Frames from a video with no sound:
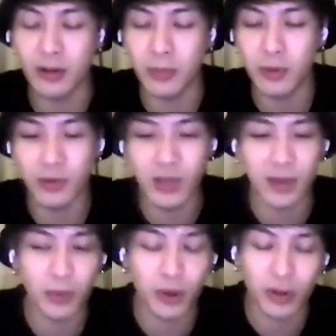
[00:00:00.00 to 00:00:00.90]

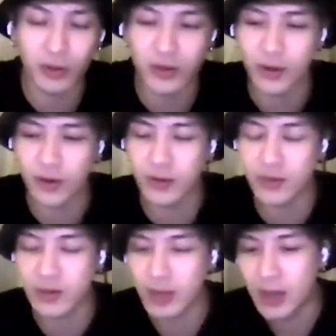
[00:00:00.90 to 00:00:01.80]
music
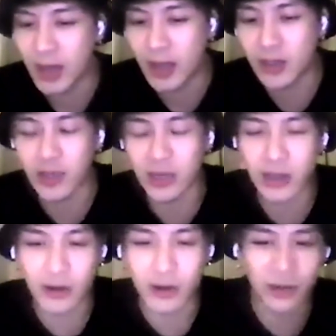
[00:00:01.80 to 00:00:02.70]
producers,
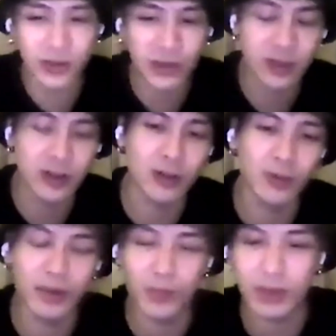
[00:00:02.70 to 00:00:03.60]
engineers,
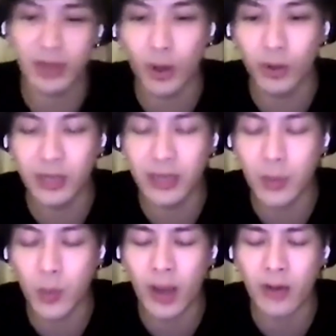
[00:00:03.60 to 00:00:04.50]
with the whole
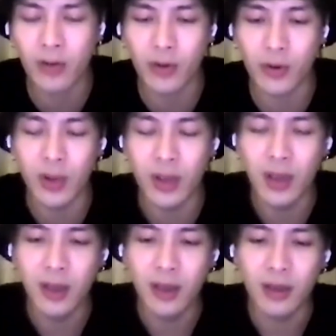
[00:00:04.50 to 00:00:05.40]
Team Wang crew.
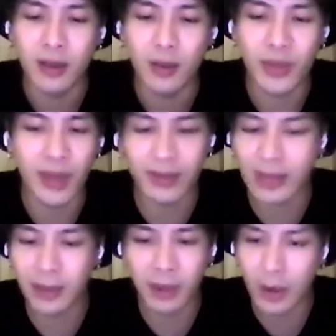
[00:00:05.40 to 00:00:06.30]
Without
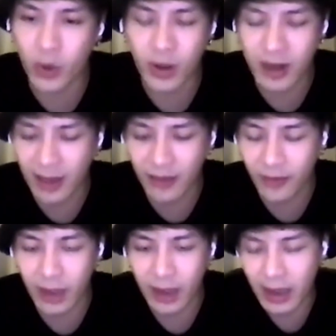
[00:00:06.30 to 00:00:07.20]
them, I
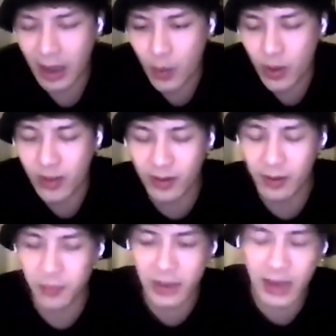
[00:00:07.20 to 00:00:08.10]
wouldn't
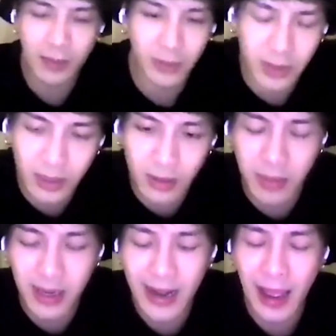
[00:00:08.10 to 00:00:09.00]
be able to
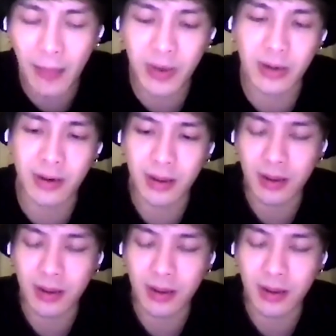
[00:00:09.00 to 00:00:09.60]
make it happen.